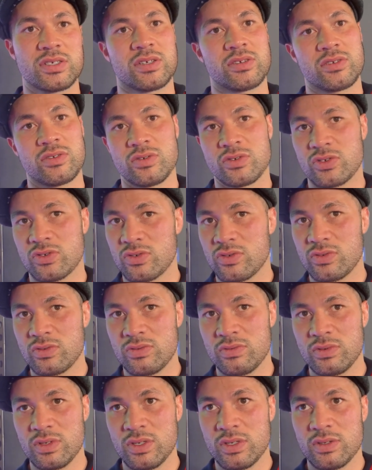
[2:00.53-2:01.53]
and neutral
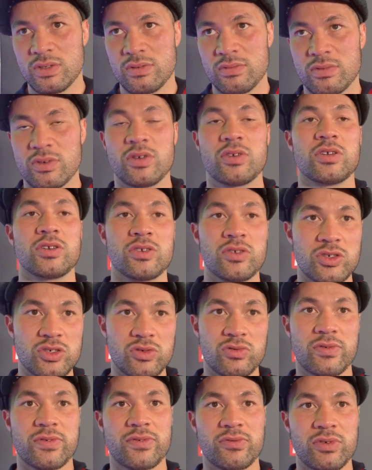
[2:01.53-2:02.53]

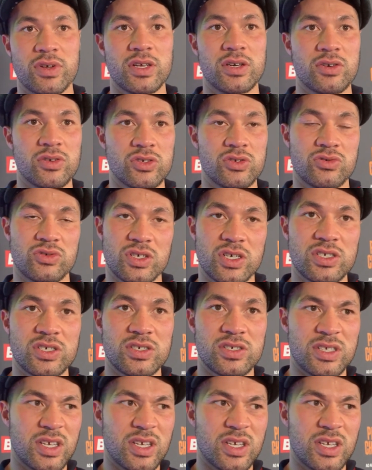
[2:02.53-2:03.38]
referee and neutral judges,